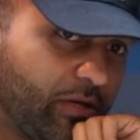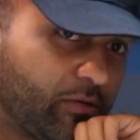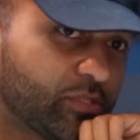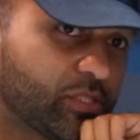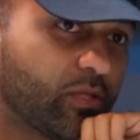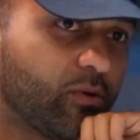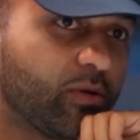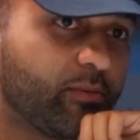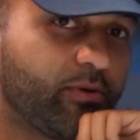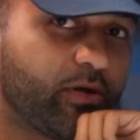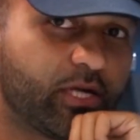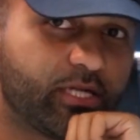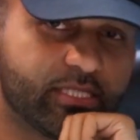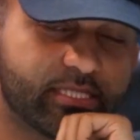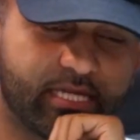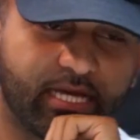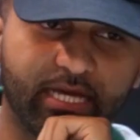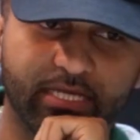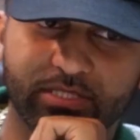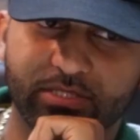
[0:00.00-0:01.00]
I was throwing
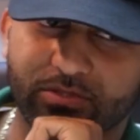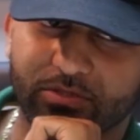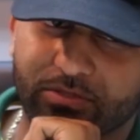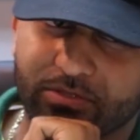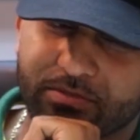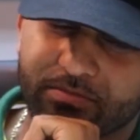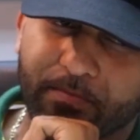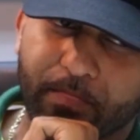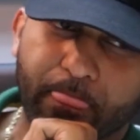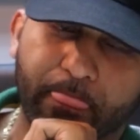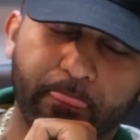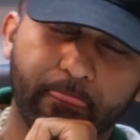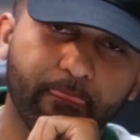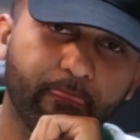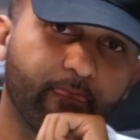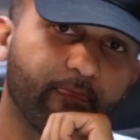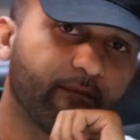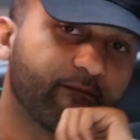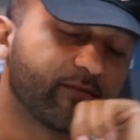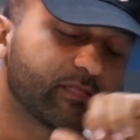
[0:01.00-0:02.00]
parties in high school.
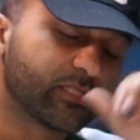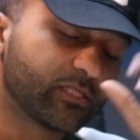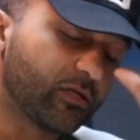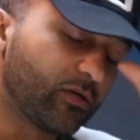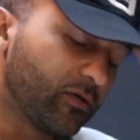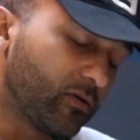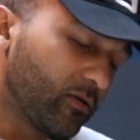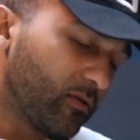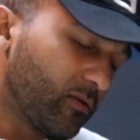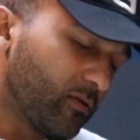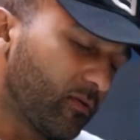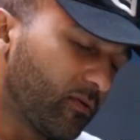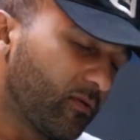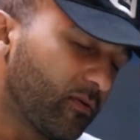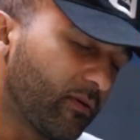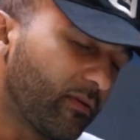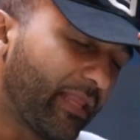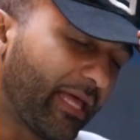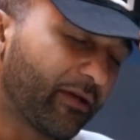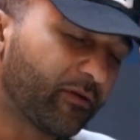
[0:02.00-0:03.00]
So
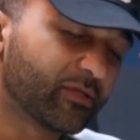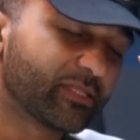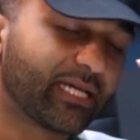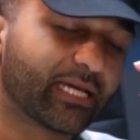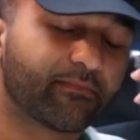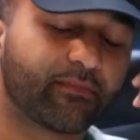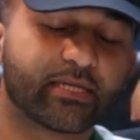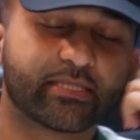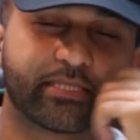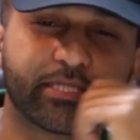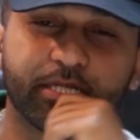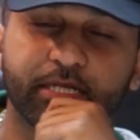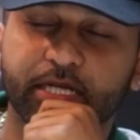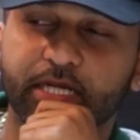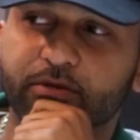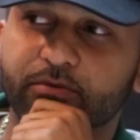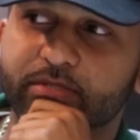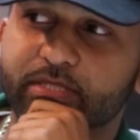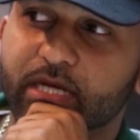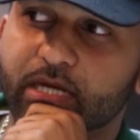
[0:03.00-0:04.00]
it was like my senior
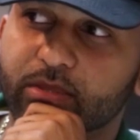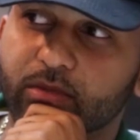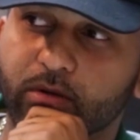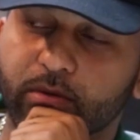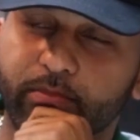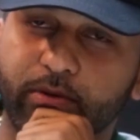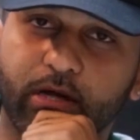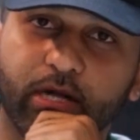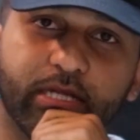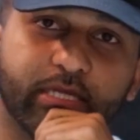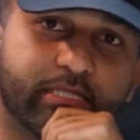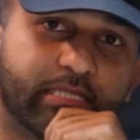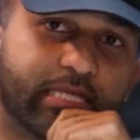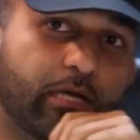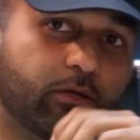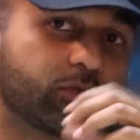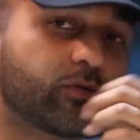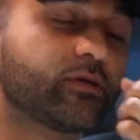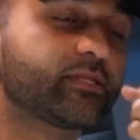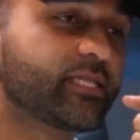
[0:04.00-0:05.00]
year, we started throwing parties, and
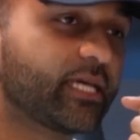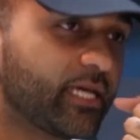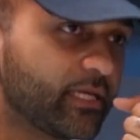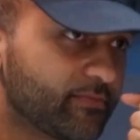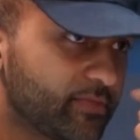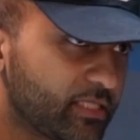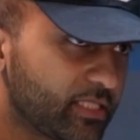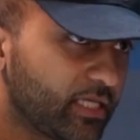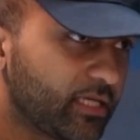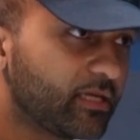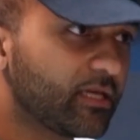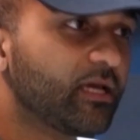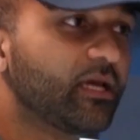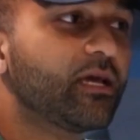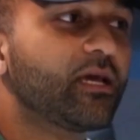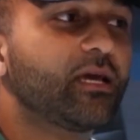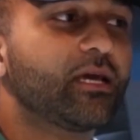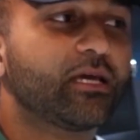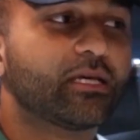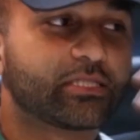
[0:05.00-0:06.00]
I was always an MC.
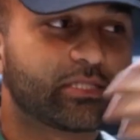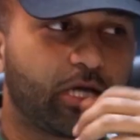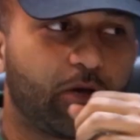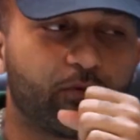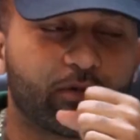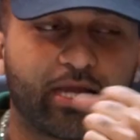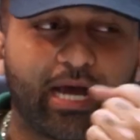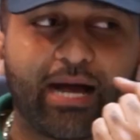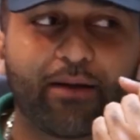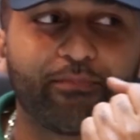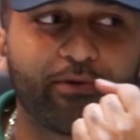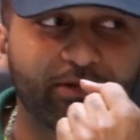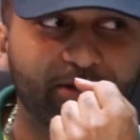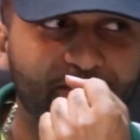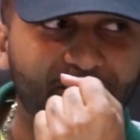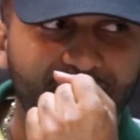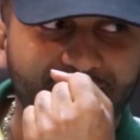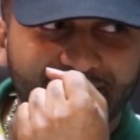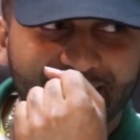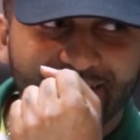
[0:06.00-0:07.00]
So I would hop on the
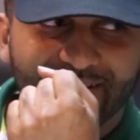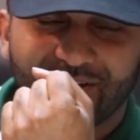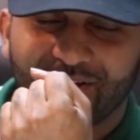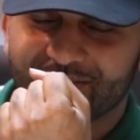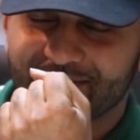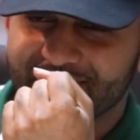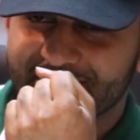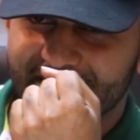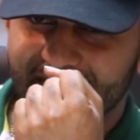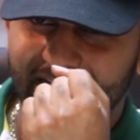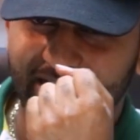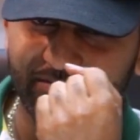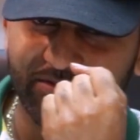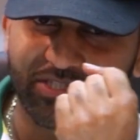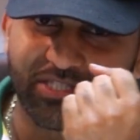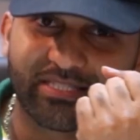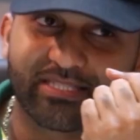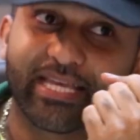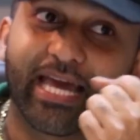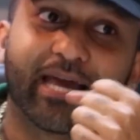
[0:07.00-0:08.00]
mic all the time,
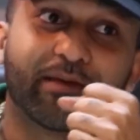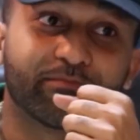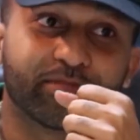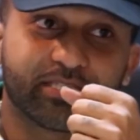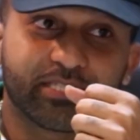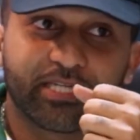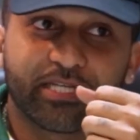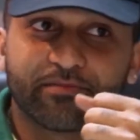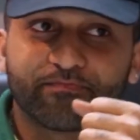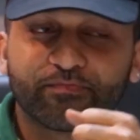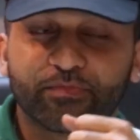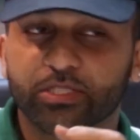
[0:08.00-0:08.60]
just MC.